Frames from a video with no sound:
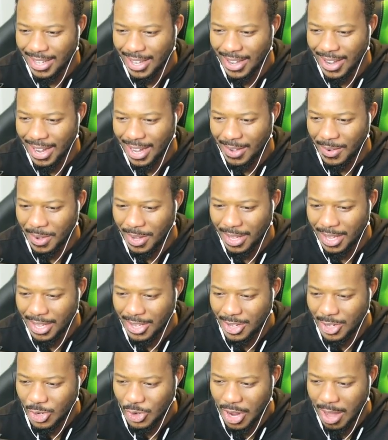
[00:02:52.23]
All right. Well, you
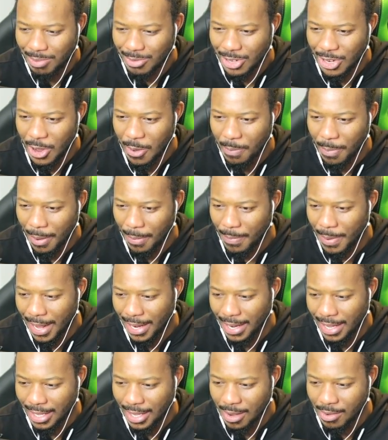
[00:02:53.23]
just dropped your notebook,
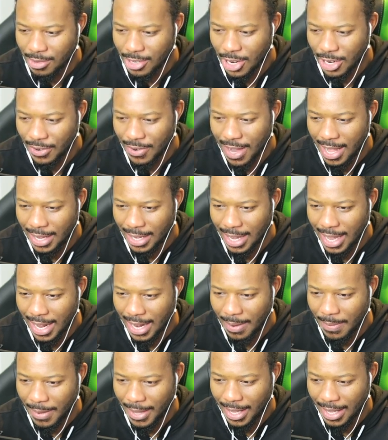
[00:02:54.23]
buddy. Don't turn around and
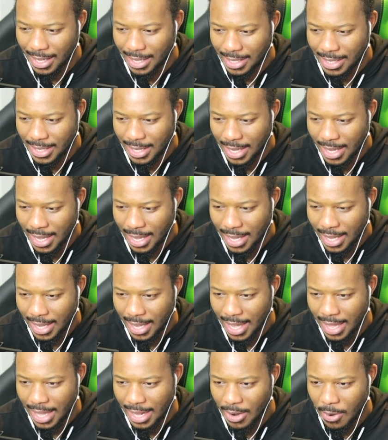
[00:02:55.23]
get it because
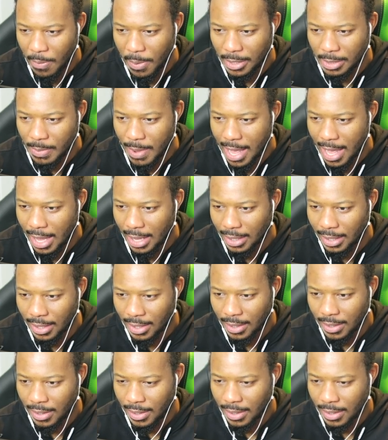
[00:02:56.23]
yeah, that notebook's mine.